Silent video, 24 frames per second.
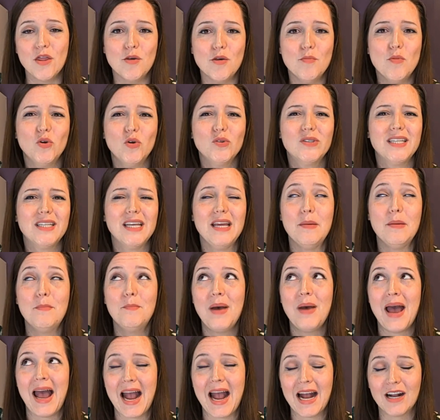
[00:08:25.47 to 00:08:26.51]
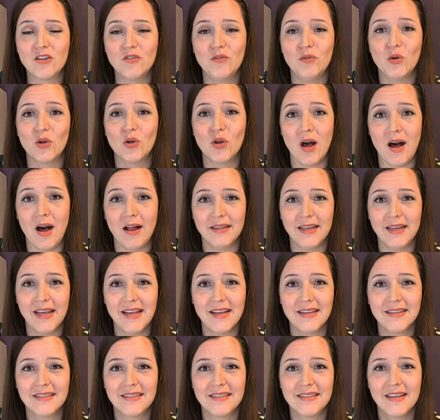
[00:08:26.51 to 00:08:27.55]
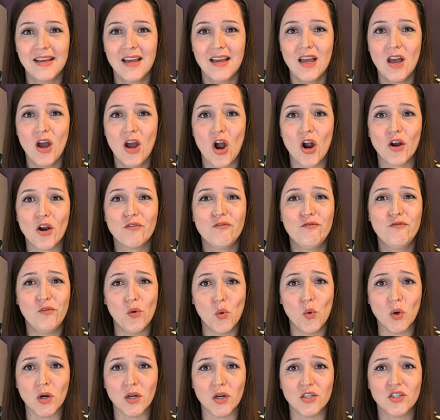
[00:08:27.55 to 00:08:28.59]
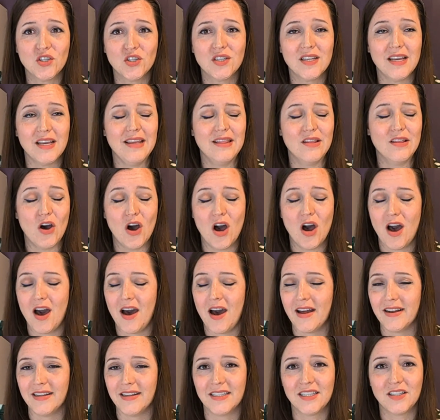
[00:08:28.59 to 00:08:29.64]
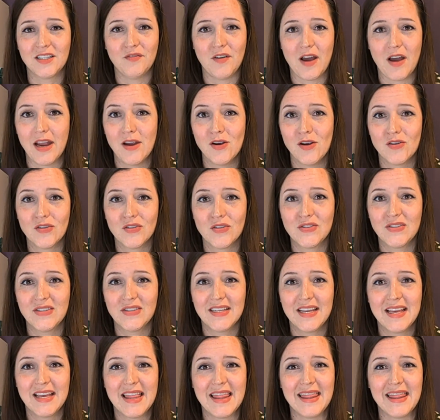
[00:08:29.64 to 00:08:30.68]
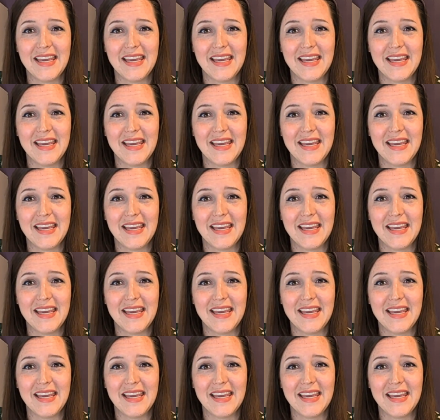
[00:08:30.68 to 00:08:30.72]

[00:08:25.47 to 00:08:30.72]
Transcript: The most impactful callings are forged in the hottest fires.